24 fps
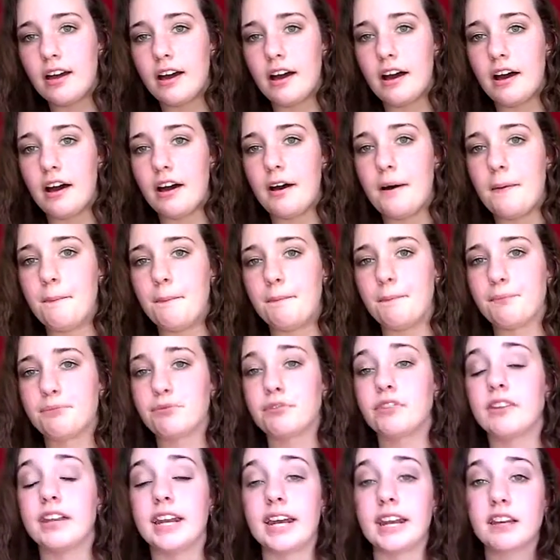
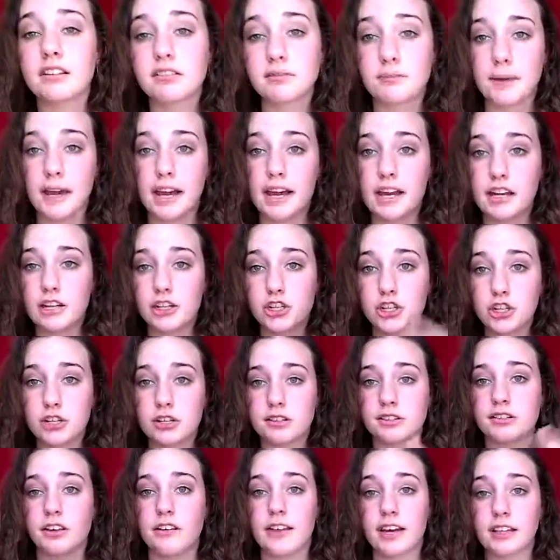The next page,
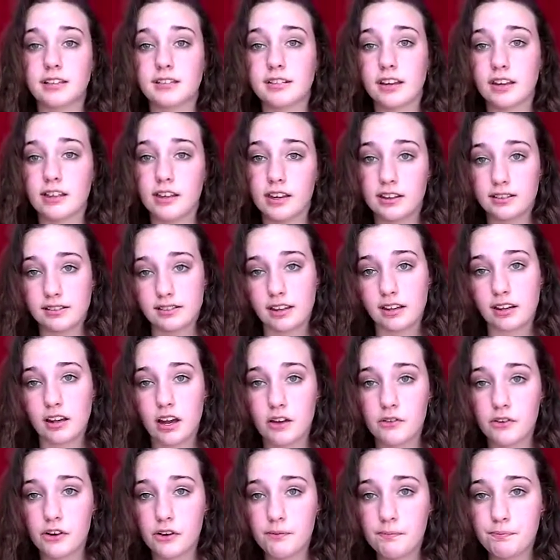so that's like the inside
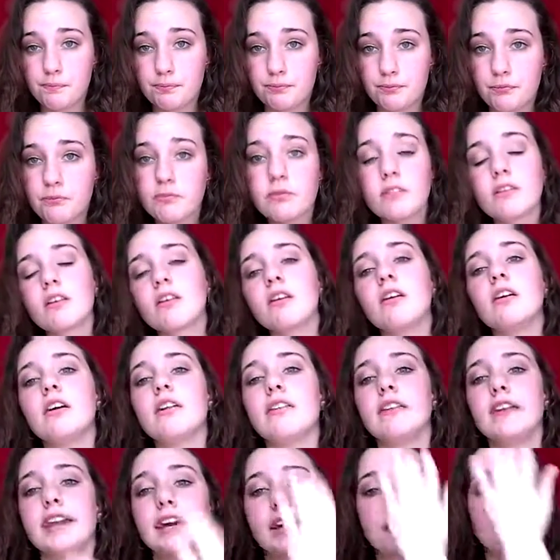cover.
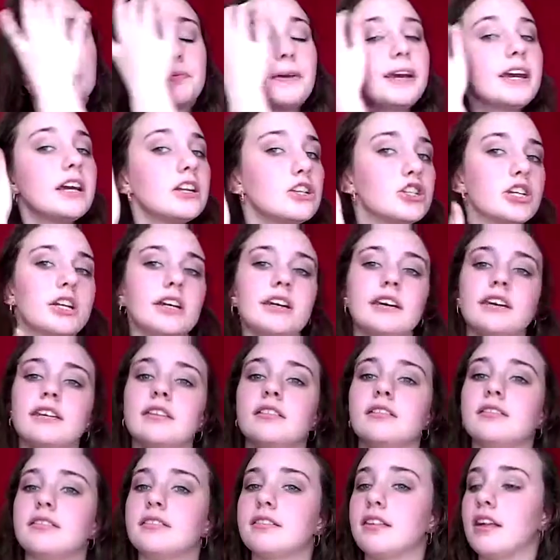The next page
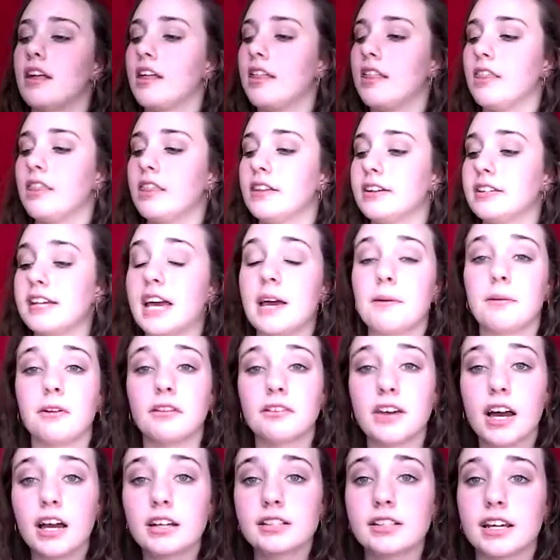is the table of
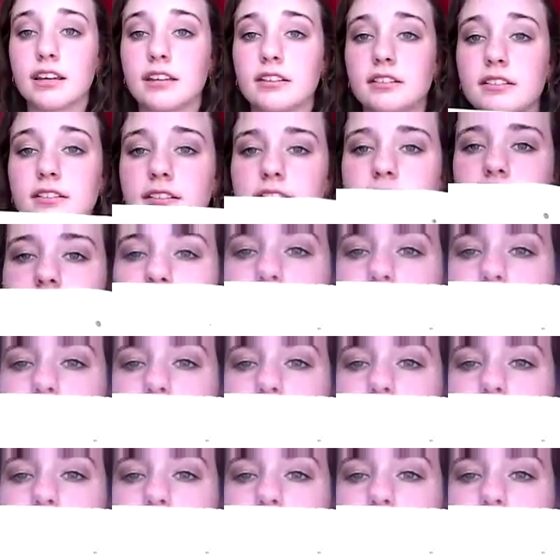contents.